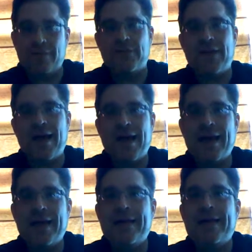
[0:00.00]
the
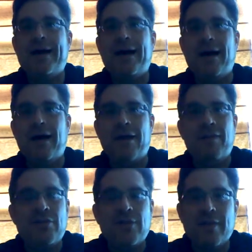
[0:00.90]
sky, and
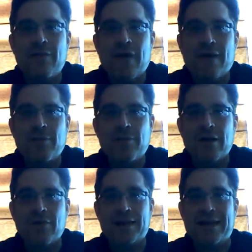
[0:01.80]
they suddenly find
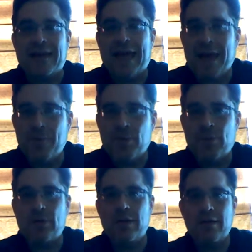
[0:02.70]
themselves
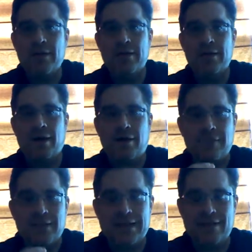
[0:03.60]
incapable of
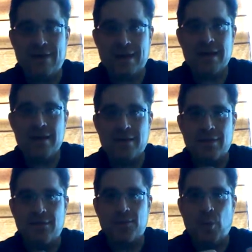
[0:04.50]
leaving
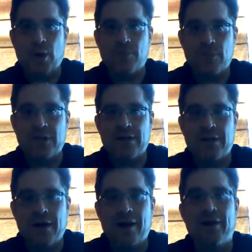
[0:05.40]
this one
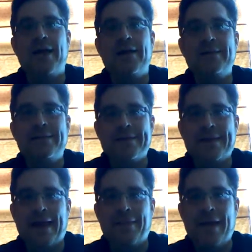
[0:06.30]
particular area.
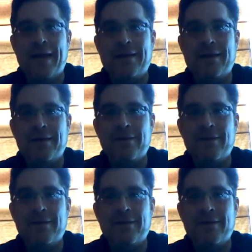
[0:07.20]
And then